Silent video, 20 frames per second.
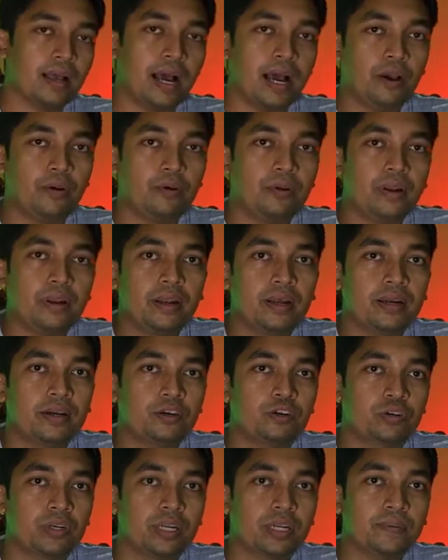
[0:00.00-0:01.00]
I will
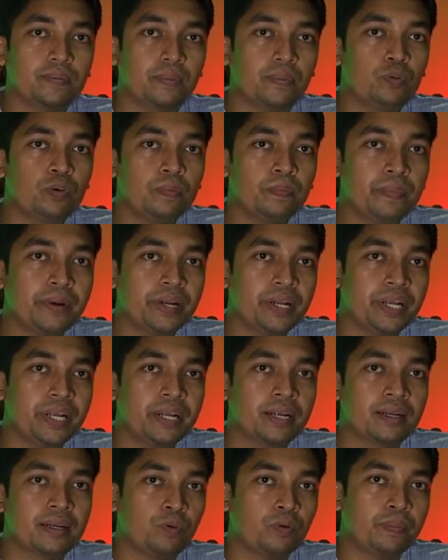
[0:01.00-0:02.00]
totally full
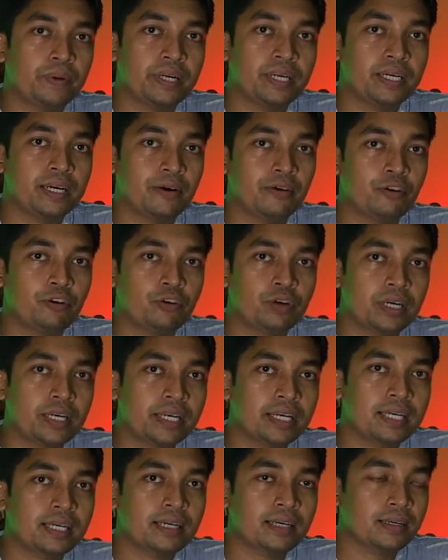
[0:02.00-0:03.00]
free download
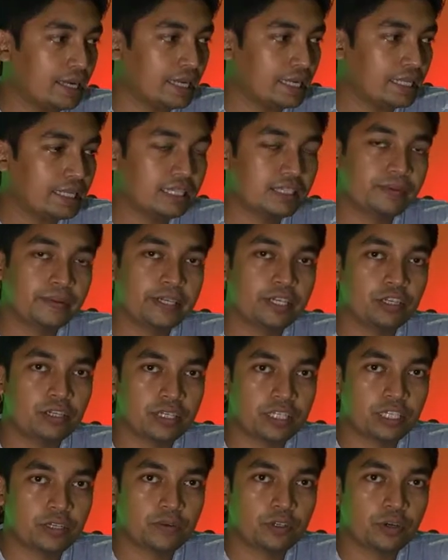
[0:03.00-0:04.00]
link in this video
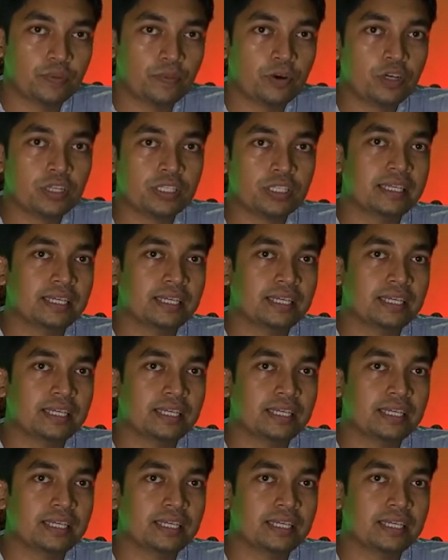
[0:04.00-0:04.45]
description box.